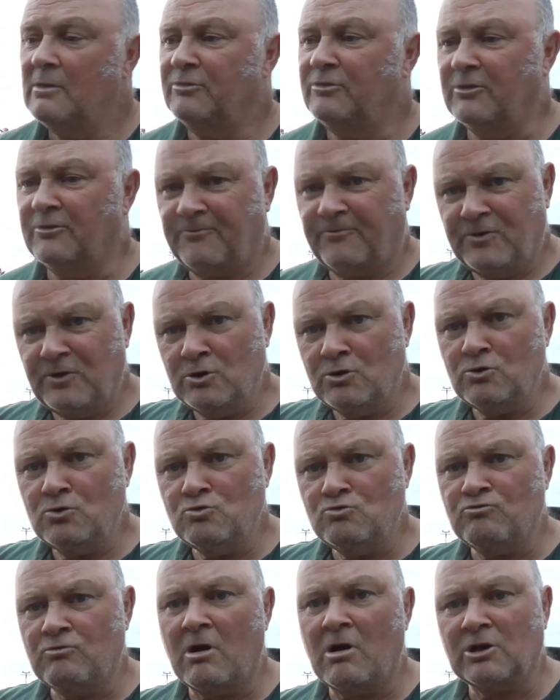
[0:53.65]
The
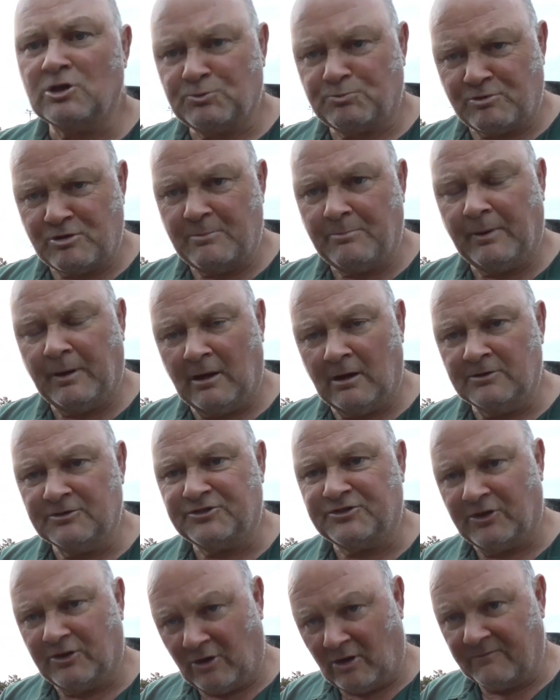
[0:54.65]
few raspberry
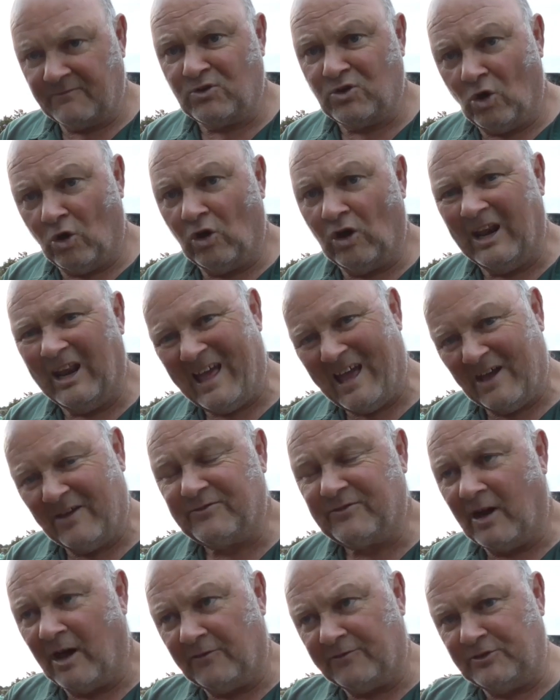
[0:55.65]
plants that I've got
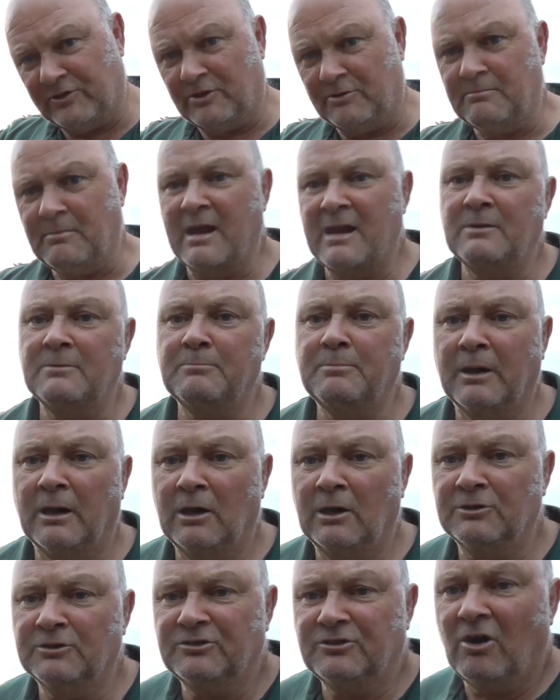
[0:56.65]
left after the main
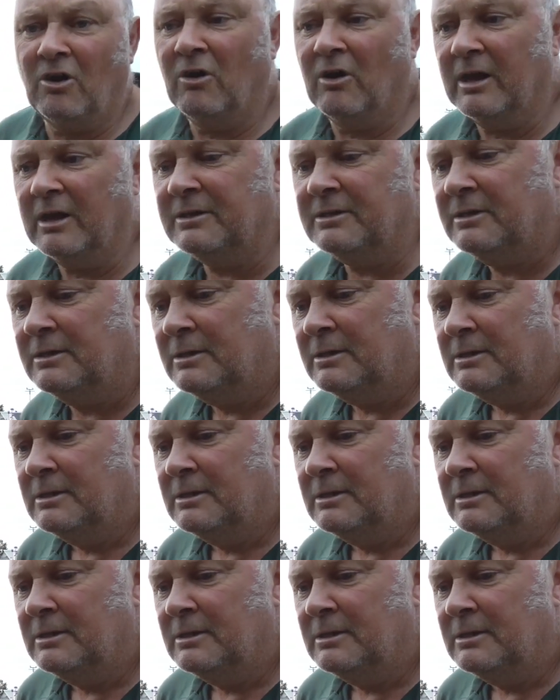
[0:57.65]
plant died